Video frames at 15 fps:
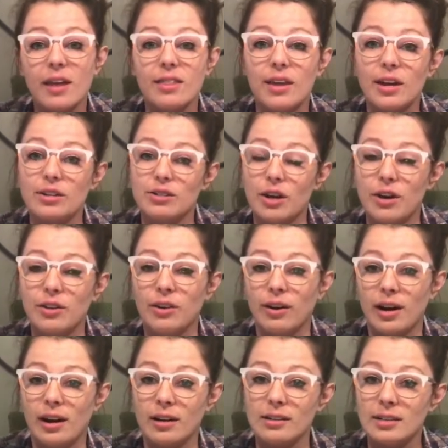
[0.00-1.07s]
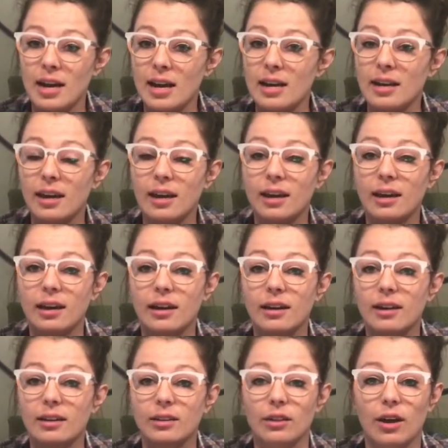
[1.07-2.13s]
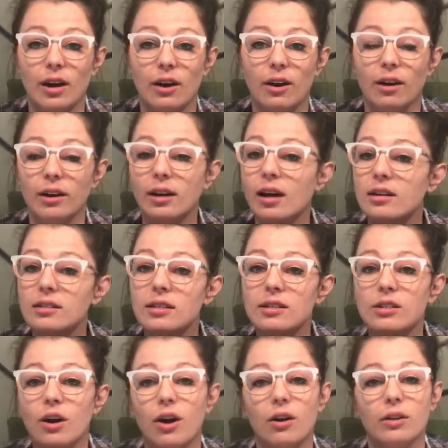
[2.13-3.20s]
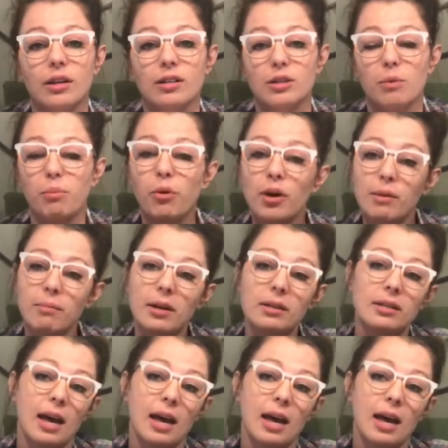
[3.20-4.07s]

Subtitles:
They saw their aunt taking their cousin to all these appointments,